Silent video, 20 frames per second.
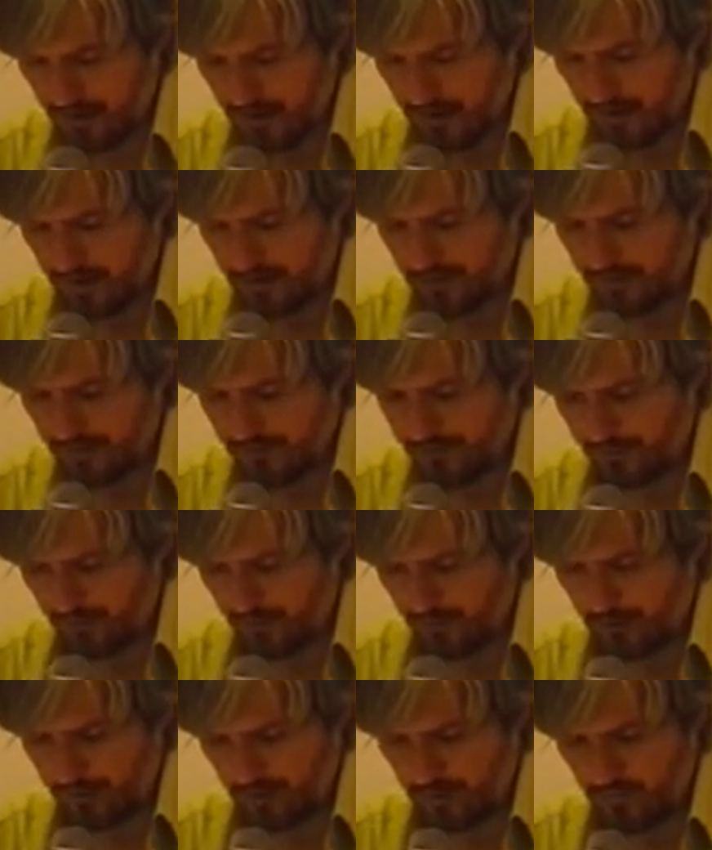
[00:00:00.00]
In the
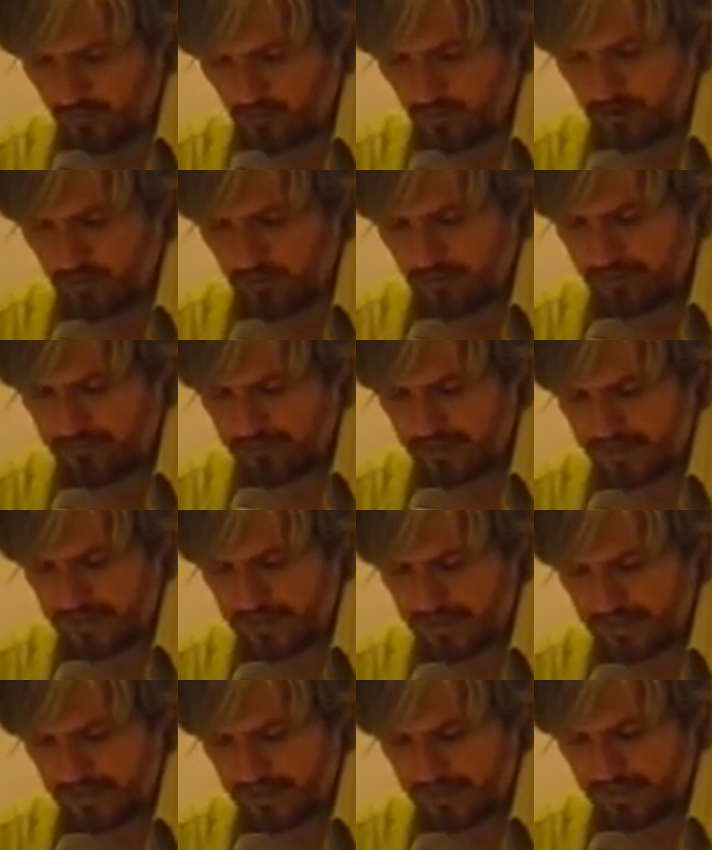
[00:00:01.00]
following, we will
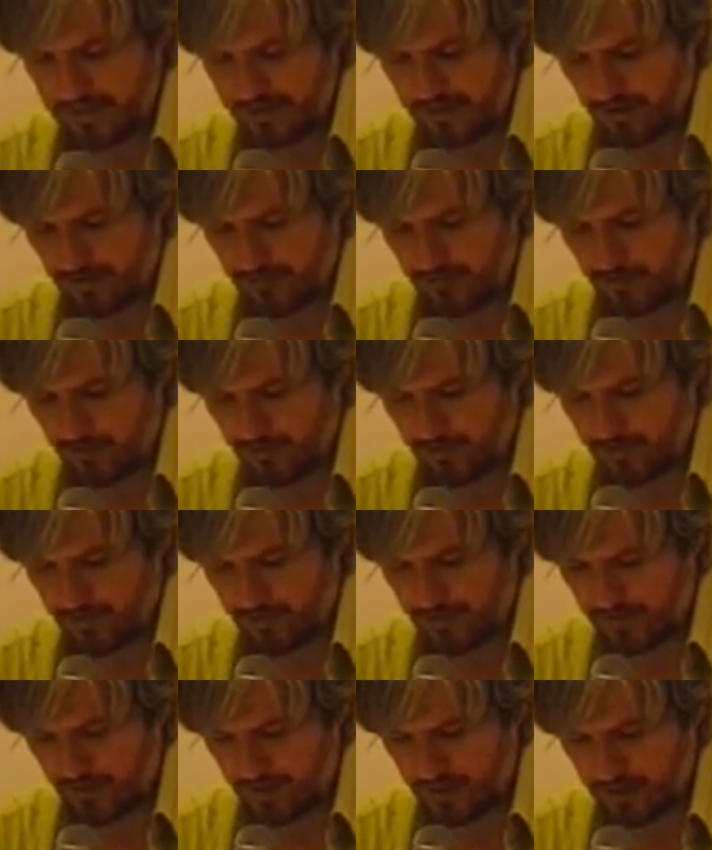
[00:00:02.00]
present this grammar of
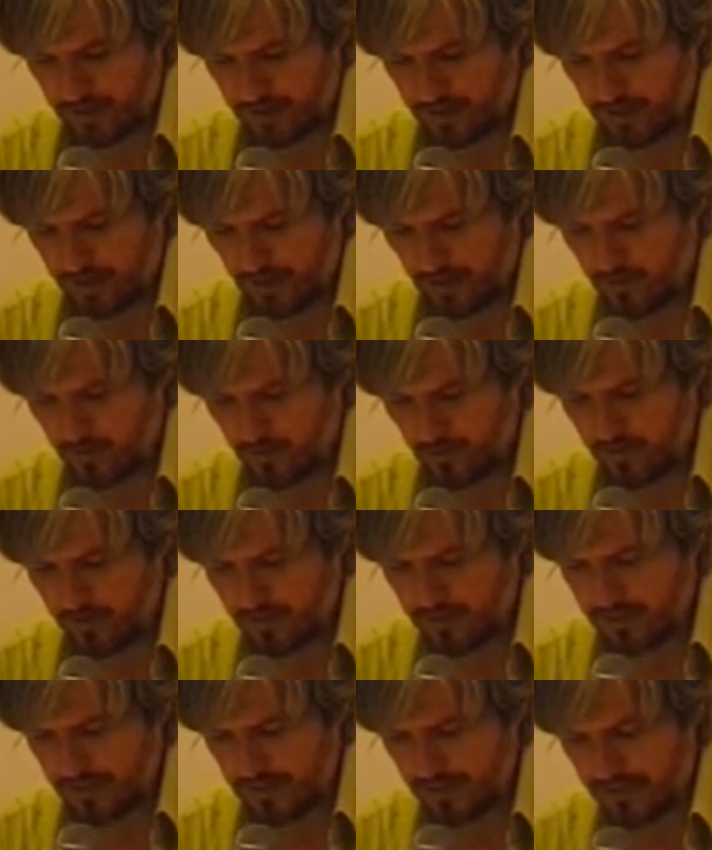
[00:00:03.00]
persuasion and we will
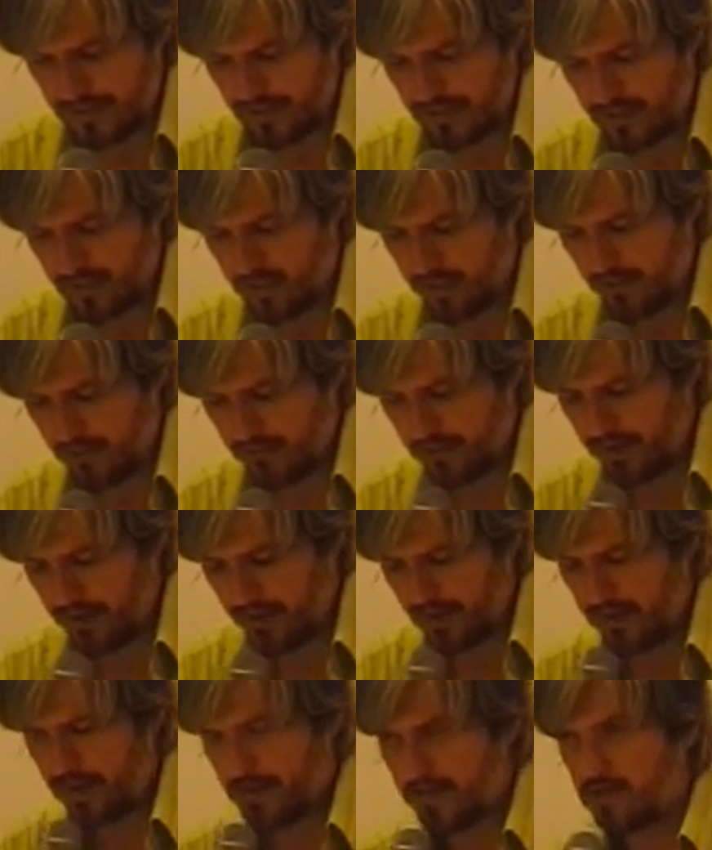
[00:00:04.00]
see that
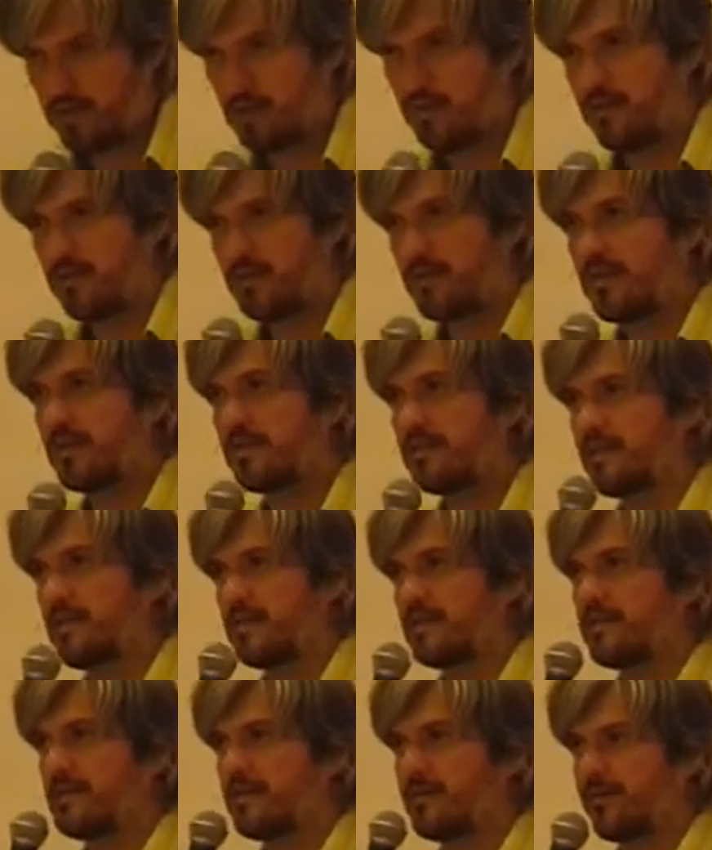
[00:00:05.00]
GP is using
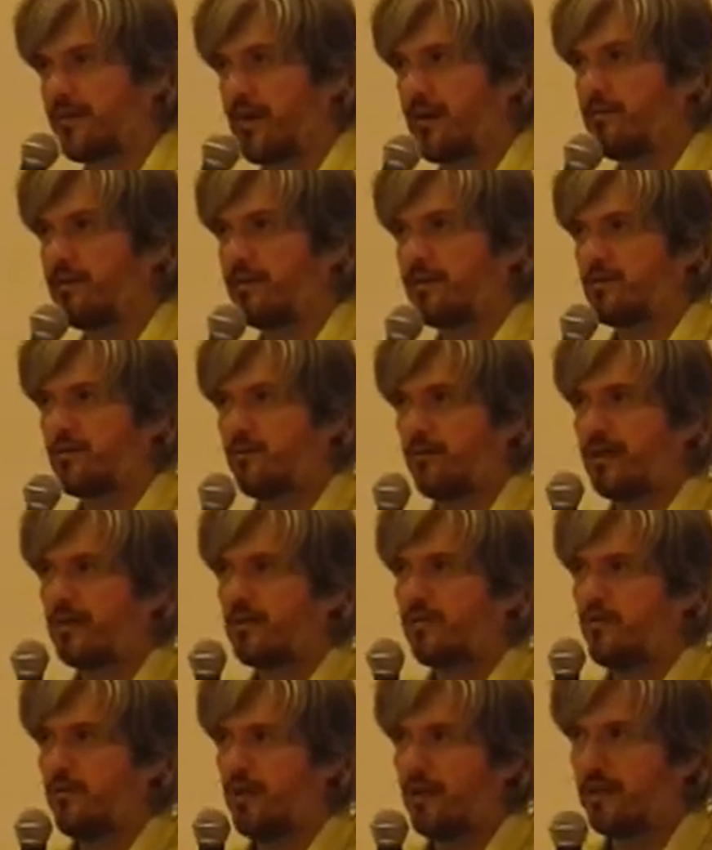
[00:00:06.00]
this grammar
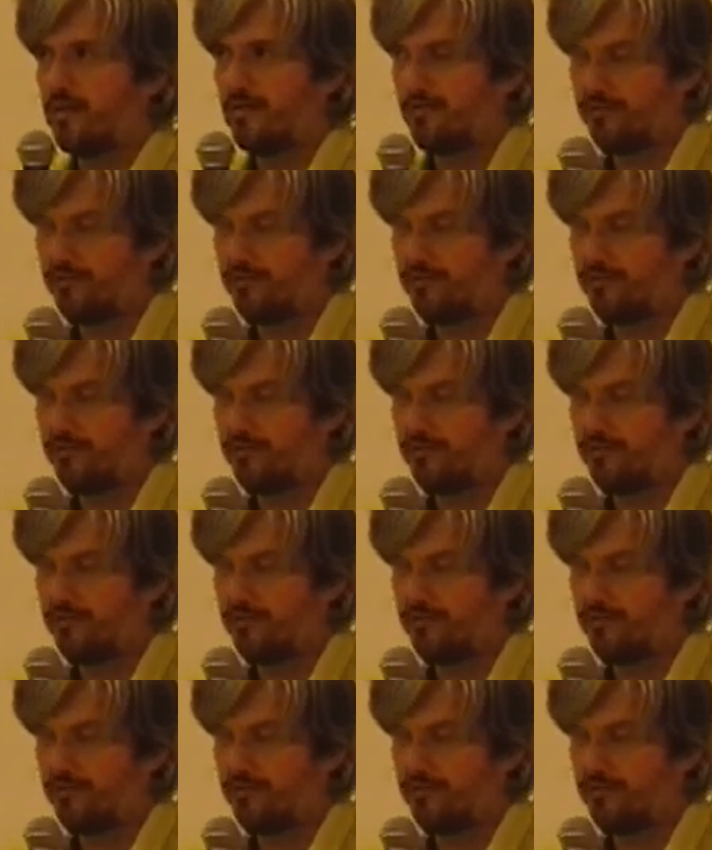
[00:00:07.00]
quite well.